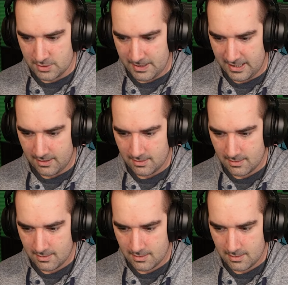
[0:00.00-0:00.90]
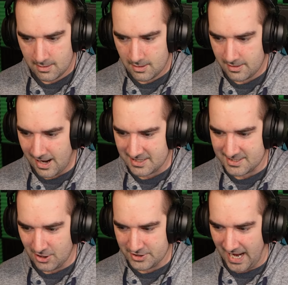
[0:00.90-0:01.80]
me.
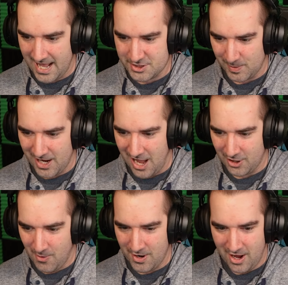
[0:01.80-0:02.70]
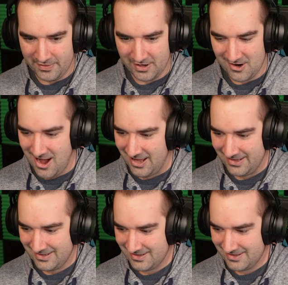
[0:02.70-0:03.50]
Nice little dance we got going on there, huh?